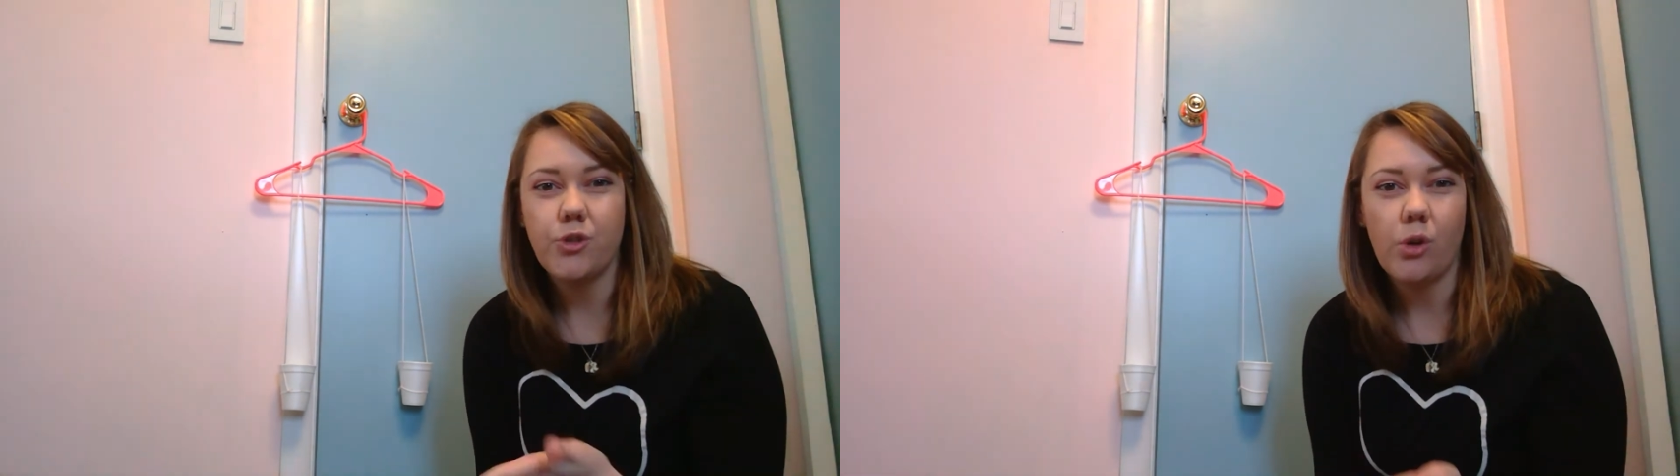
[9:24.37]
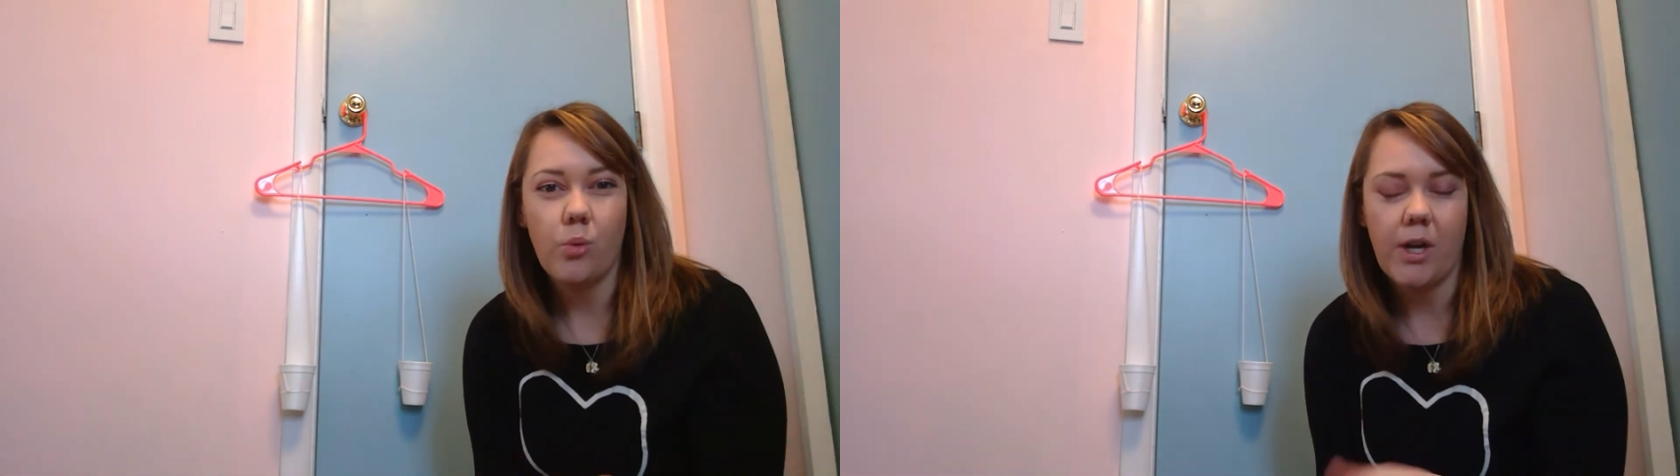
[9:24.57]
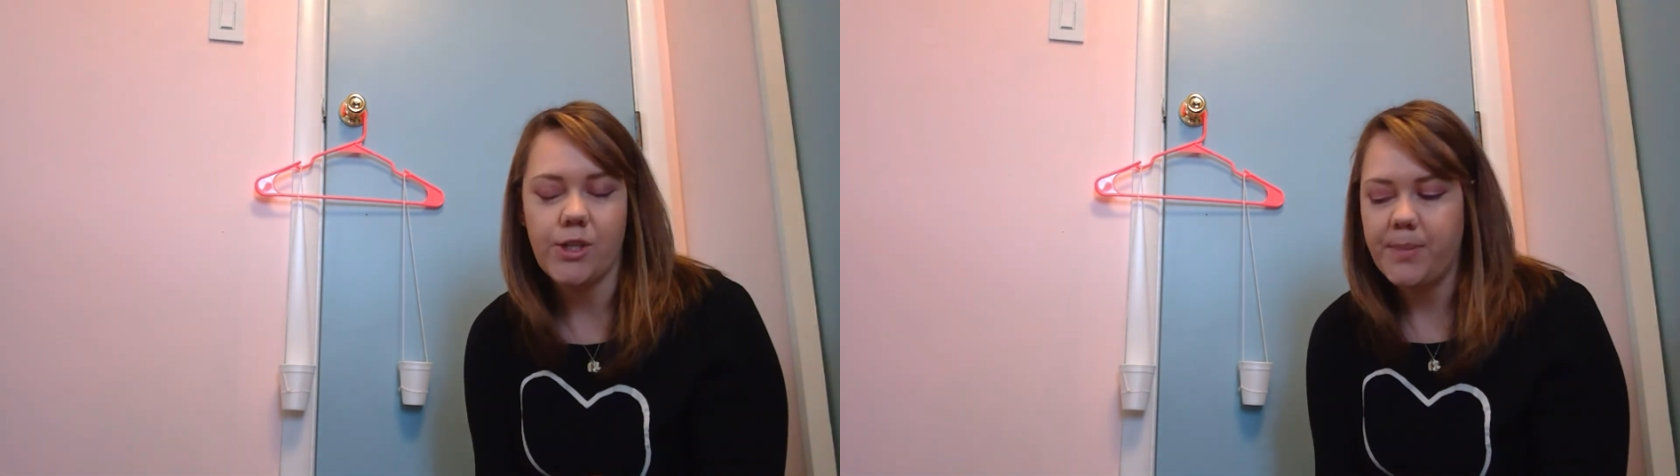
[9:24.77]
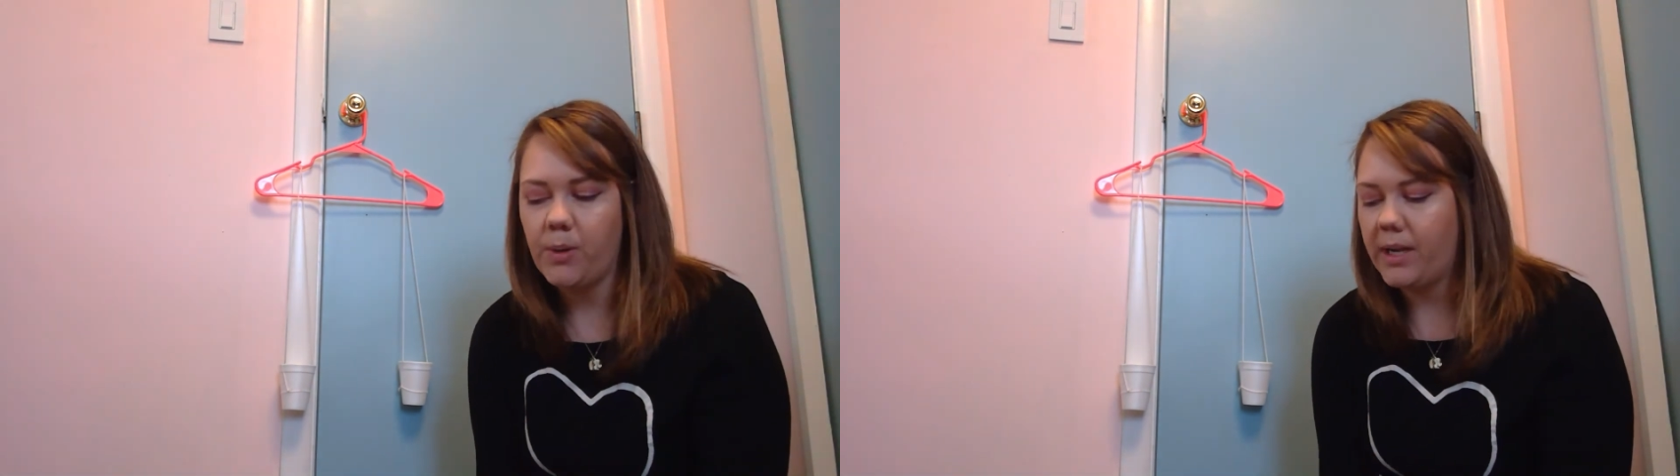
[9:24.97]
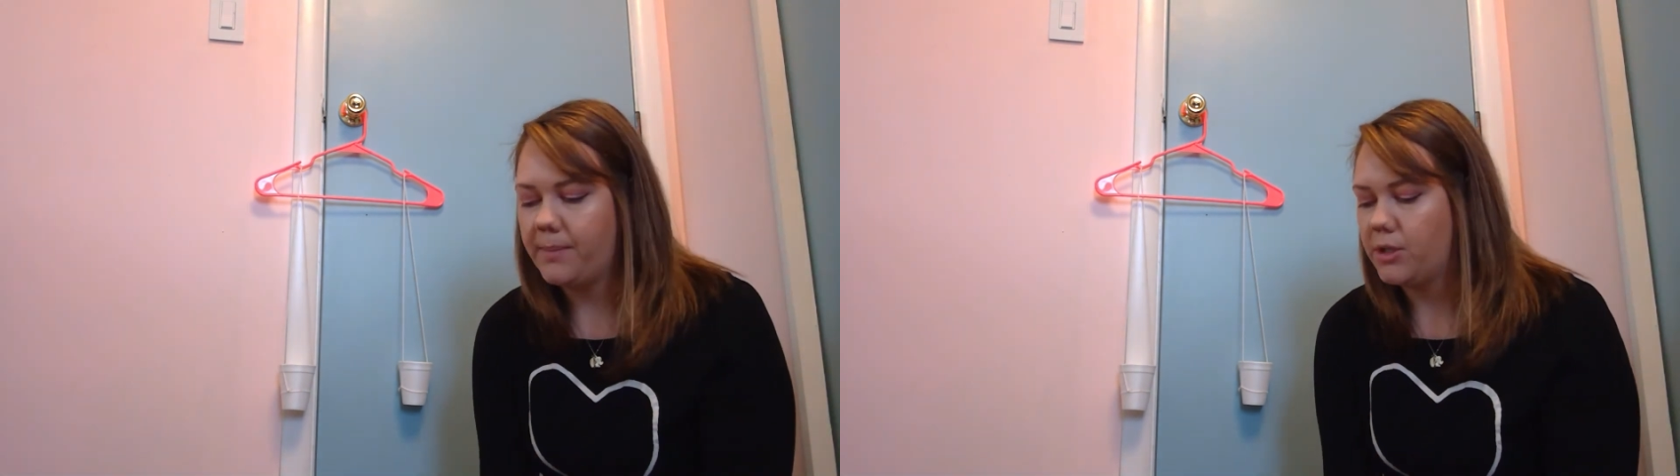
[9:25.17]
and you can watch me
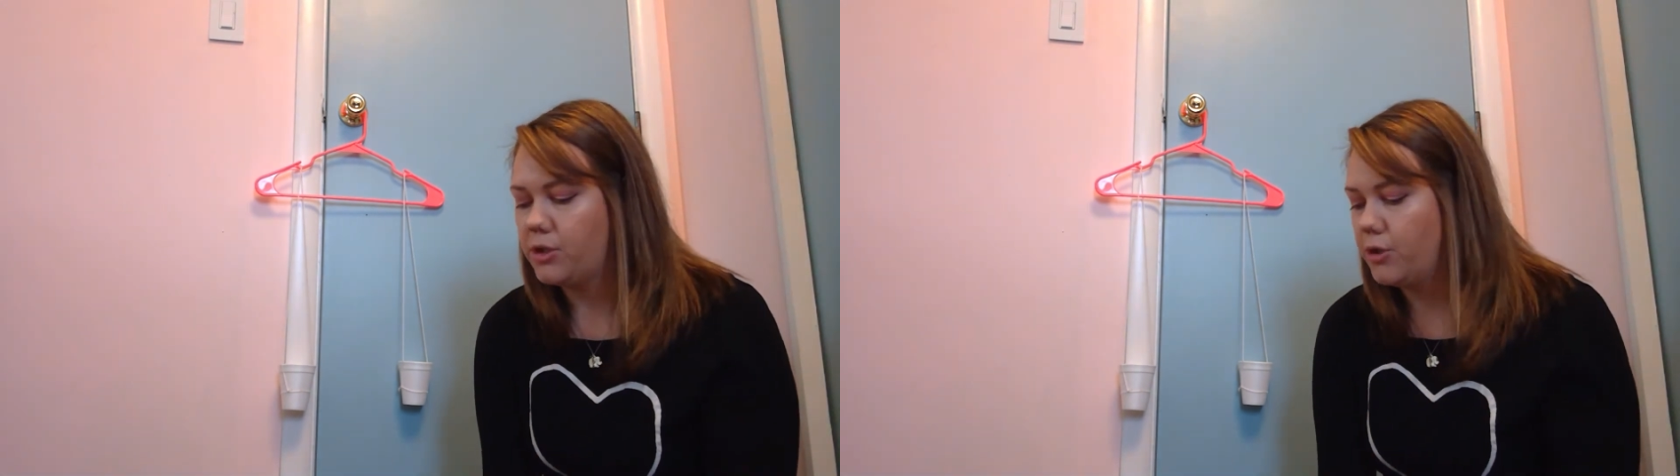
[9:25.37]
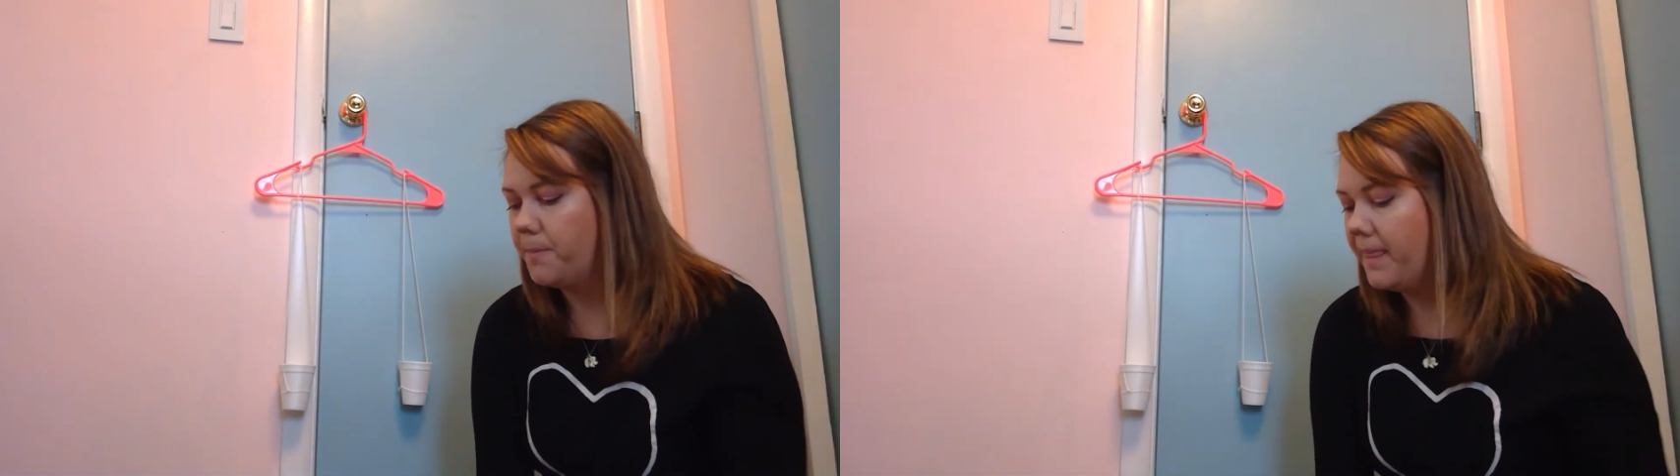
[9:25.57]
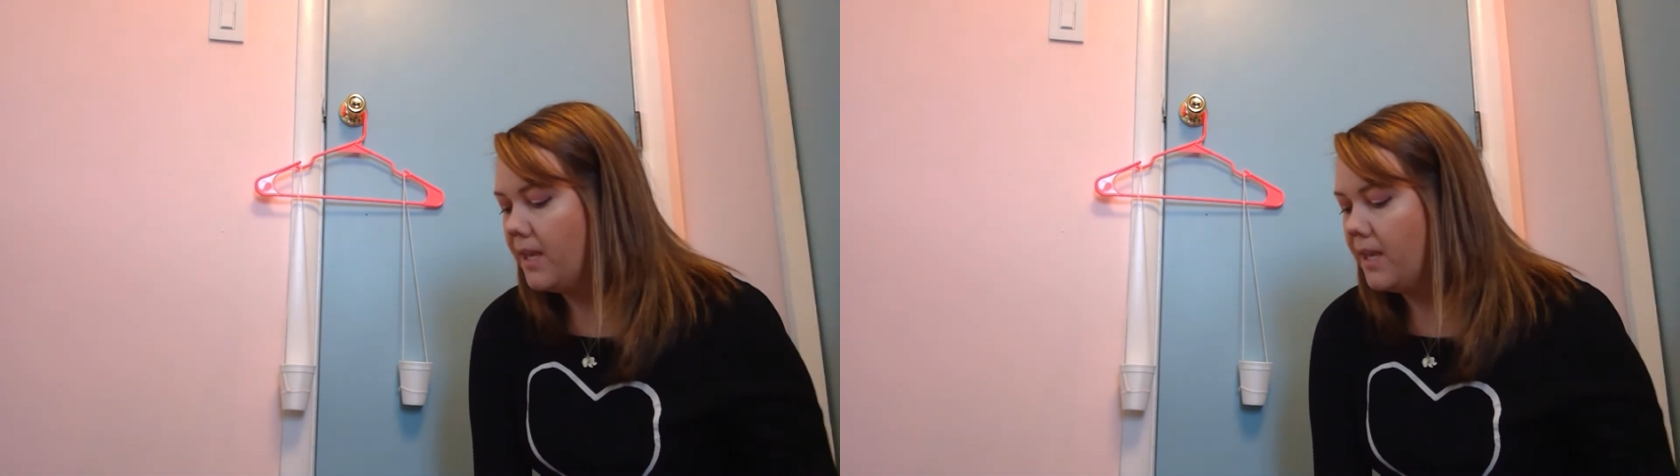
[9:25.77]
what I'm going to do.